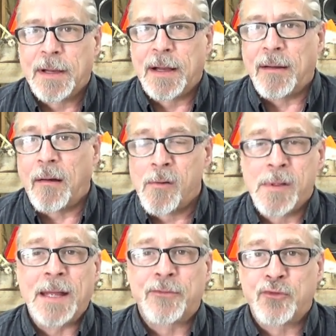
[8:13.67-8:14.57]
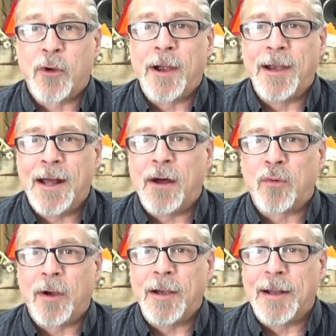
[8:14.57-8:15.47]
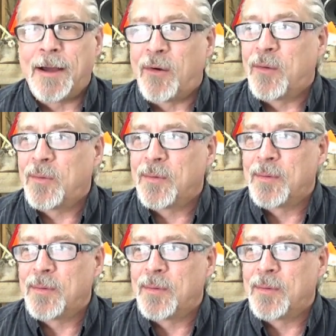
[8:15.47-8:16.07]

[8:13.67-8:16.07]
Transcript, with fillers: uh, all that's drying out right now.